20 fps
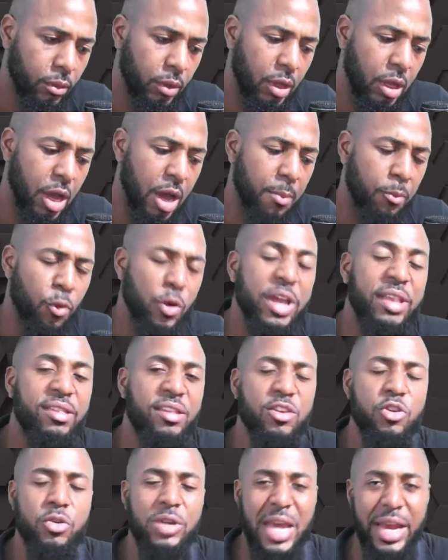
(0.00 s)

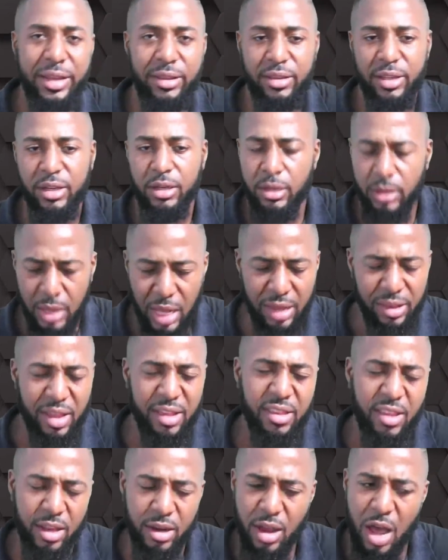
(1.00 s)
Racing United, as I
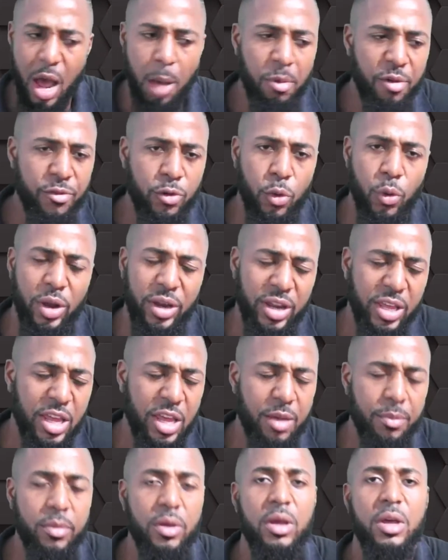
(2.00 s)
said, Harborview won the
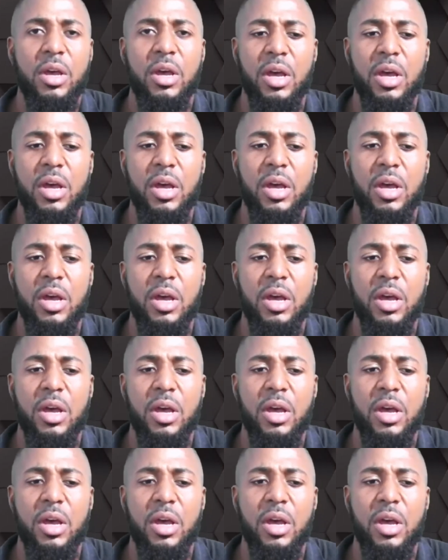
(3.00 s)
game.